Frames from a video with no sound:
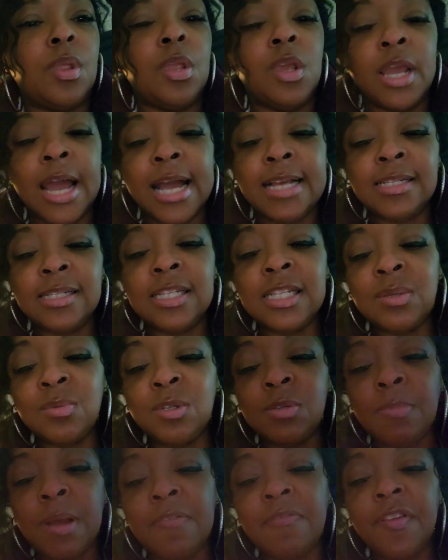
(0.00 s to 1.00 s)
You guys, this
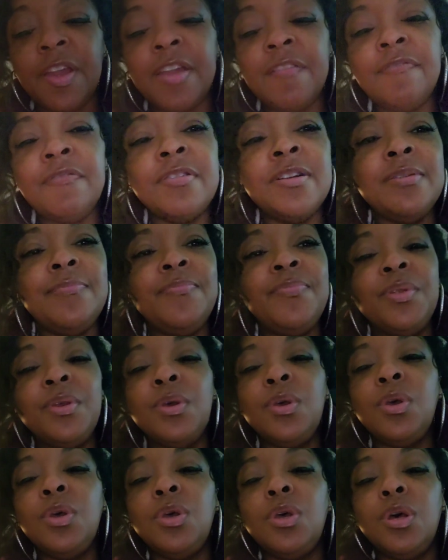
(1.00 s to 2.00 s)
was my favorite
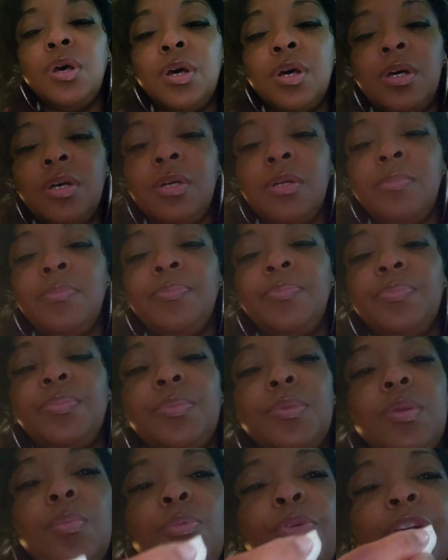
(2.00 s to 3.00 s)

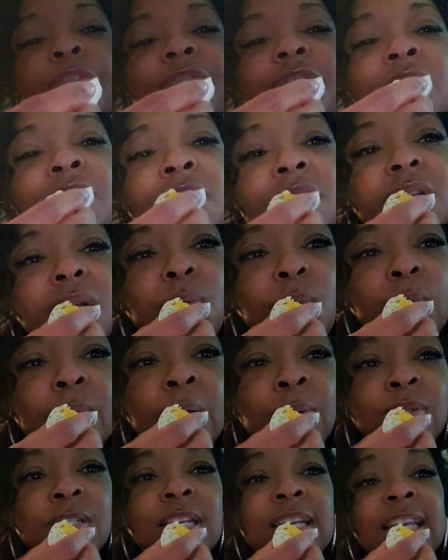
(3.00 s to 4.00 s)
breakfast when
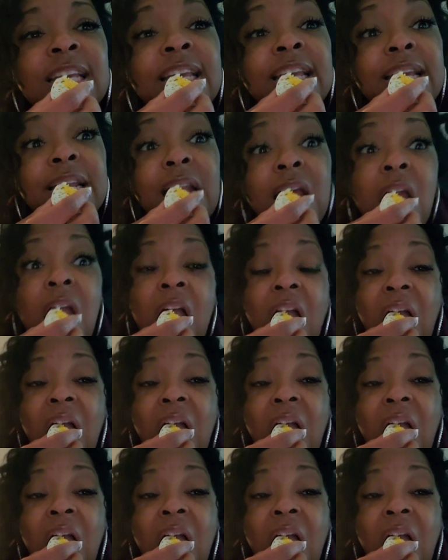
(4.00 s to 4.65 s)
I was a kid